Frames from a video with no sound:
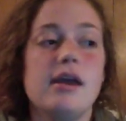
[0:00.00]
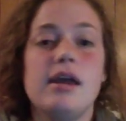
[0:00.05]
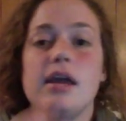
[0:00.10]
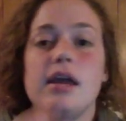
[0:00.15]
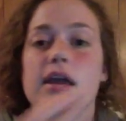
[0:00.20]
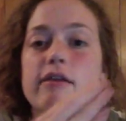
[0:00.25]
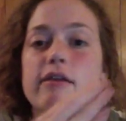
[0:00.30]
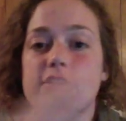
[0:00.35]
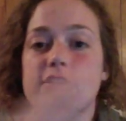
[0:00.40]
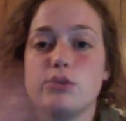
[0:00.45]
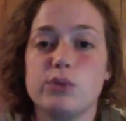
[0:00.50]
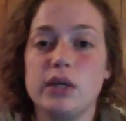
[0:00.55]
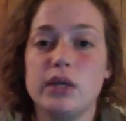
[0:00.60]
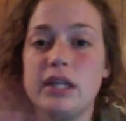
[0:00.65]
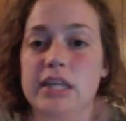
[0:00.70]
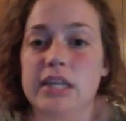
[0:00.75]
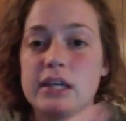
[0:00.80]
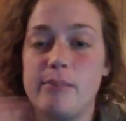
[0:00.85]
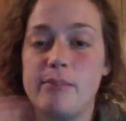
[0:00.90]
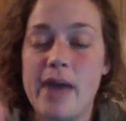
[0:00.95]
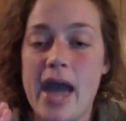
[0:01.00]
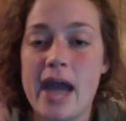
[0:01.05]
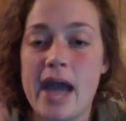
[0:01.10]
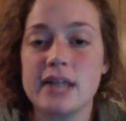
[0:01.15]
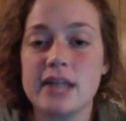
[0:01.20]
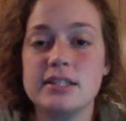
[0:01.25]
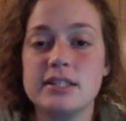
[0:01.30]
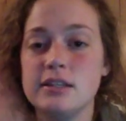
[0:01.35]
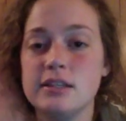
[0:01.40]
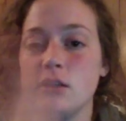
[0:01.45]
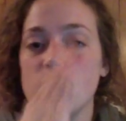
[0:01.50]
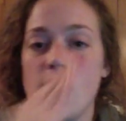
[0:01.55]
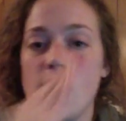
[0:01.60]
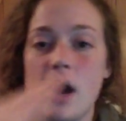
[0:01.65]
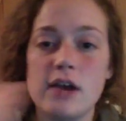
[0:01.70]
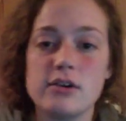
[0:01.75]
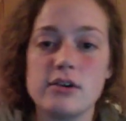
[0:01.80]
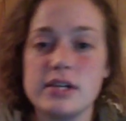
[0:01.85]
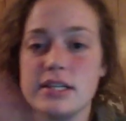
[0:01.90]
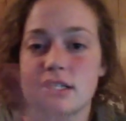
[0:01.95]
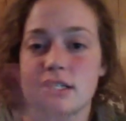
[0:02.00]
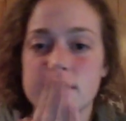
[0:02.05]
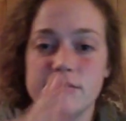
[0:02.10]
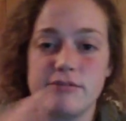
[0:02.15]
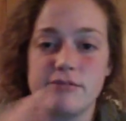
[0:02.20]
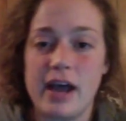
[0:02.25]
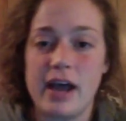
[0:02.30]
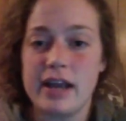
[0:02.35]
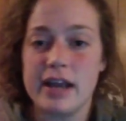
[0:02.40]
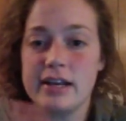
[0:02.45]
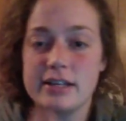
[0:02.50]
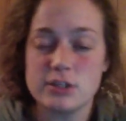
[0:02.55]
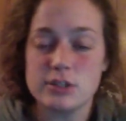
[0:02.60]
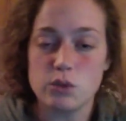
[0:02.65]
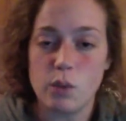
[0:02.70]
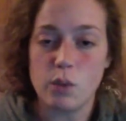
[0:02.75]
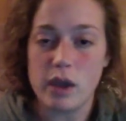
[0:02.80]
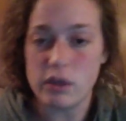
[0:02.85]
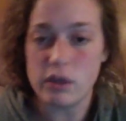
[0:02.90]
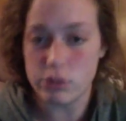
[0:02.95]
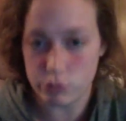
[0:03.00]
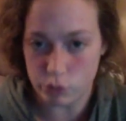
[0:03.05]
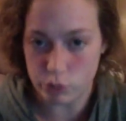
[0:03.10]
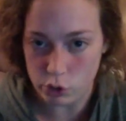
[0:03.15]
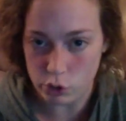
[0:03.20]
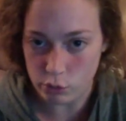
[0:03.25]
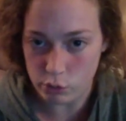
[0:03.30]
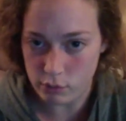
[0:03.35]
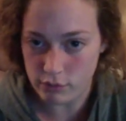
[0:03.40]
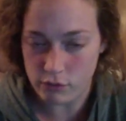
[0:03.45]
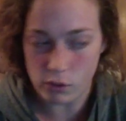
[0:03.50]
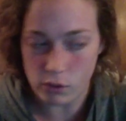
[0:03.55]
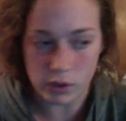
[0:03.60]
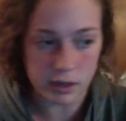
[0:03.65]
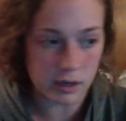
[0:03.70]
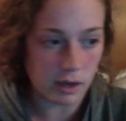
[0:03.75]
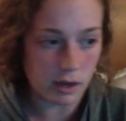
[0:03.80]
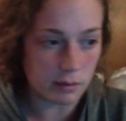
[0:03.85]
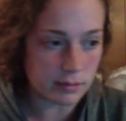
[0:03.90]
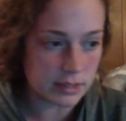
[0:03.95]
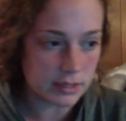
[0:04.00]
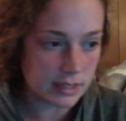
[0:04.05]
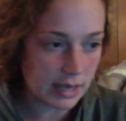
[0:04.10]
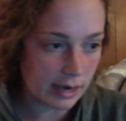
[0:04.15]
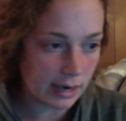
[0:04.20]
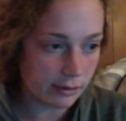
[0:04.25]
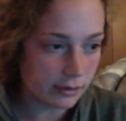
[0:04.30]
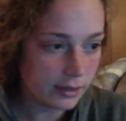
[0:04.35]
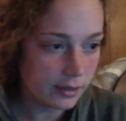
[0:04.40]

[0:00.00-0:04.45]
If it's really compacted, the water needs to find its way through before it comes down.